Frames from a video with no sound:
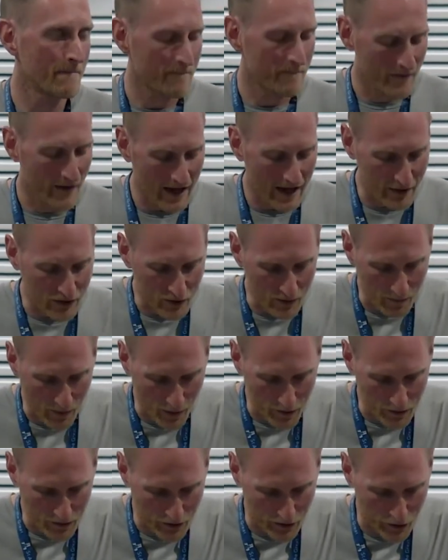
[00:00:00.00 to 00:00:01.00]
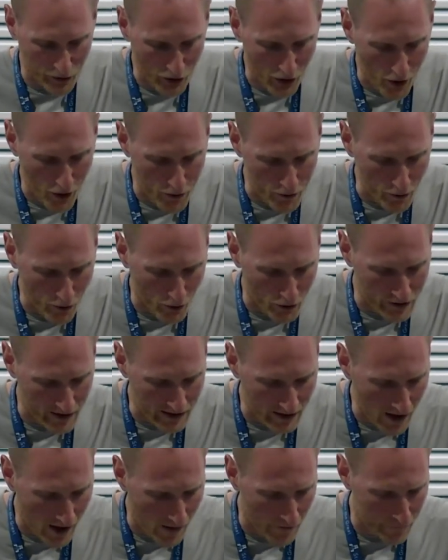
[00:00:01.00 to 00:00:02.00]
They had supposed to show God's
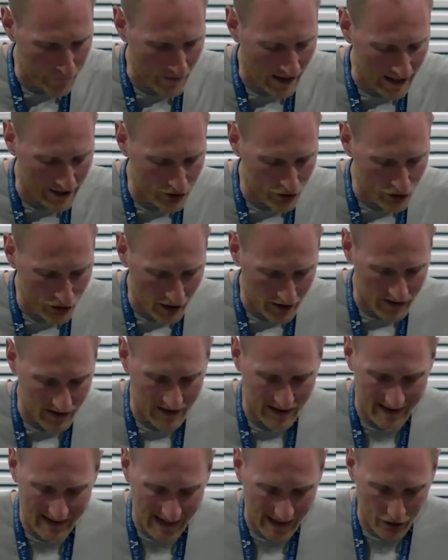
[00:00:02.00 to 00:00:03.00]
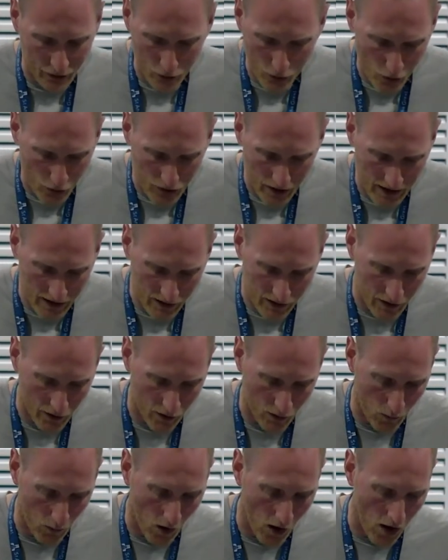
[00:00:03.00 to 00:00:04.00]
love and justice and goodness to
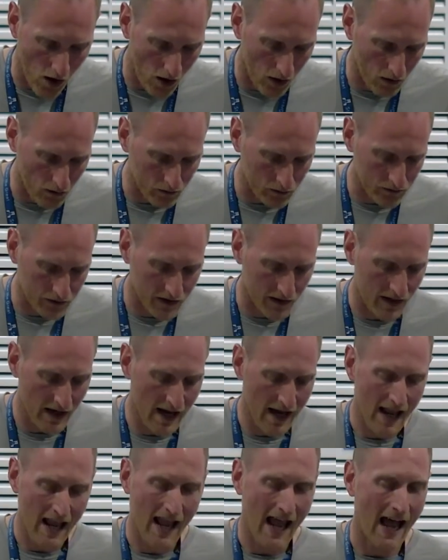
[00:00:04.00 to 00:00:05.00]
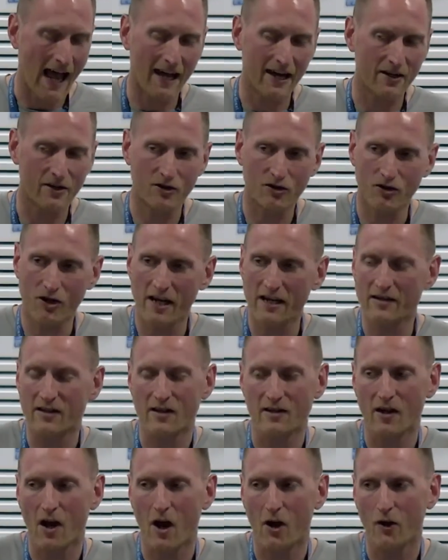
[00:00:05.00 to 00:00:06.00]
the world. And as
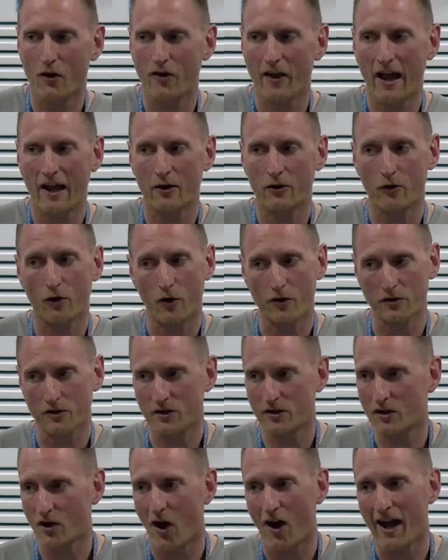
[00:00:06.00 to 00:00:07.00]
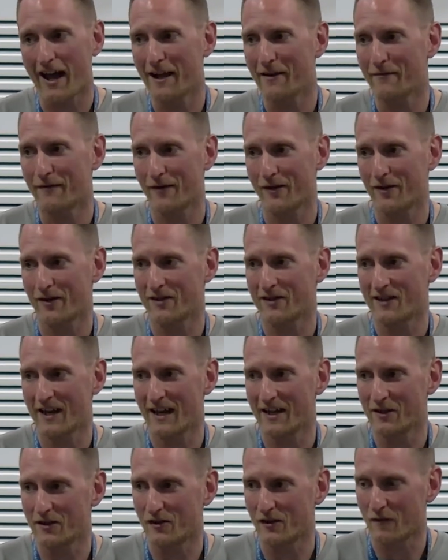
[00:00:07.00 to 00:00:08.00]
Jesus hung on that cross, dying for the
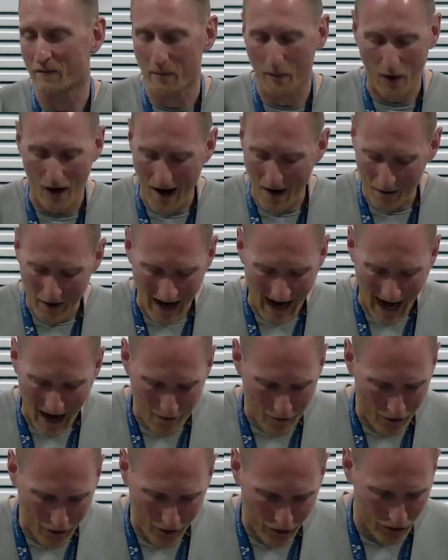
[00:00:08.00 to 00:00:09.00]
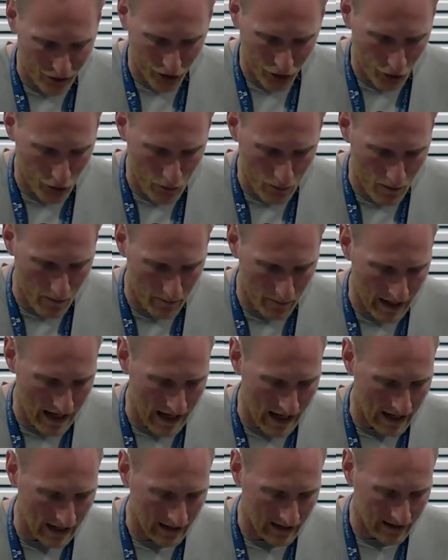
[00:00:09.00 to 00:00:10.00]
sins of proud, arrogant human
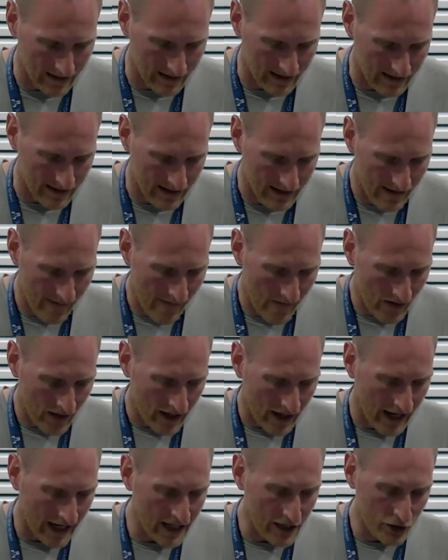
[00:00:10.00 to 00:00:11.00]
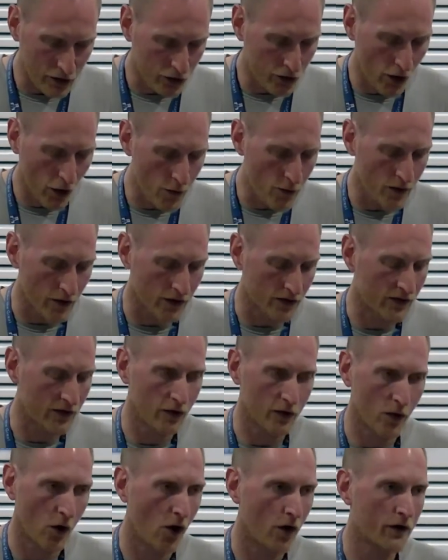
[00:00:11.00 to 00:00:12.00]
beings, he showed us
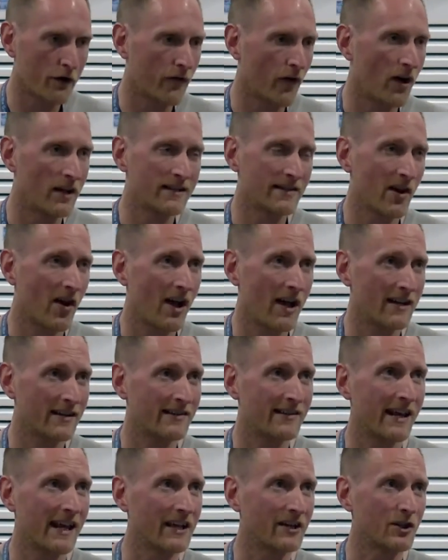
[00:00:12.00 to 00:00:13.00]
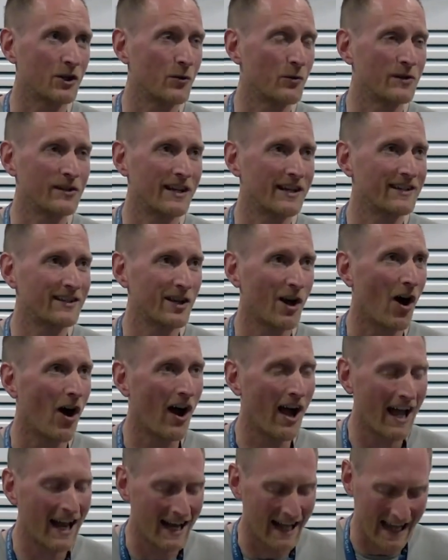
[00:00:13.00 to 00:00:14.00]
the God of Isaiah 6, who is
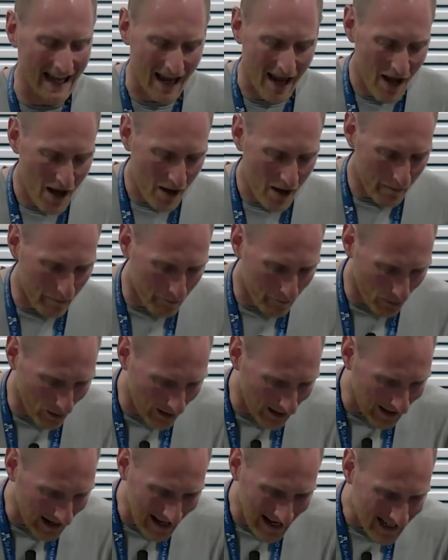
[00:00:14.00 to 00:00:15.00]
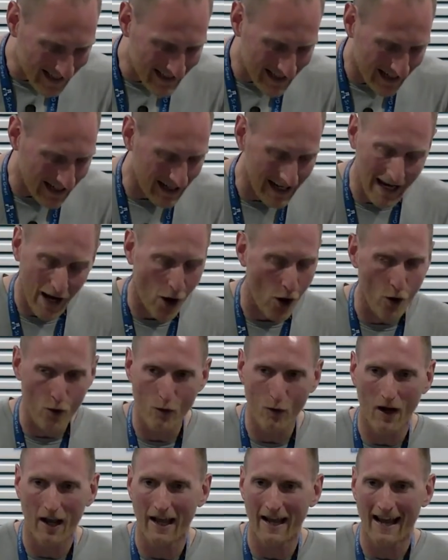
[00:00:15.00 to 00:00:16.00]
entirely, blazingly
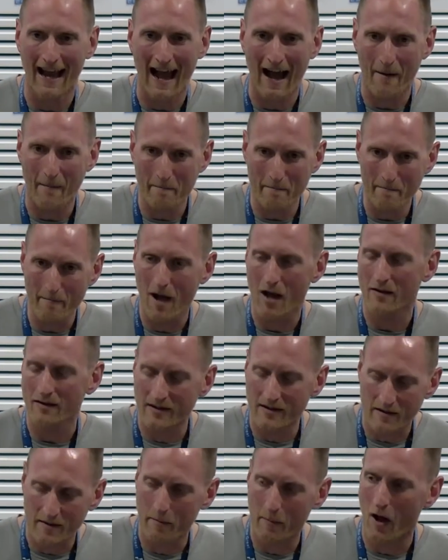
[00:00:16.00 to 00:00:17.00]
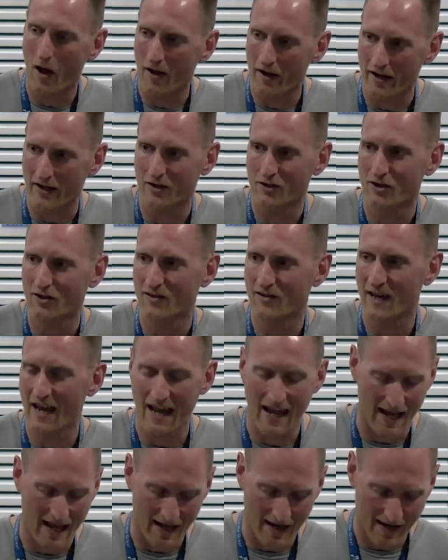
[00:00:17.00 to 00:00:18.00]
holy and must punish
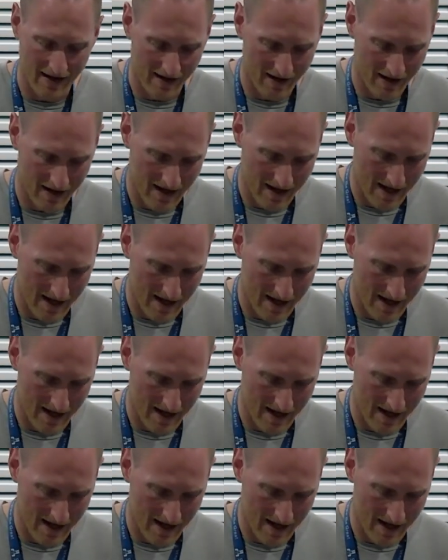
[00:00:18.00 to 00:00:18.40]
sin.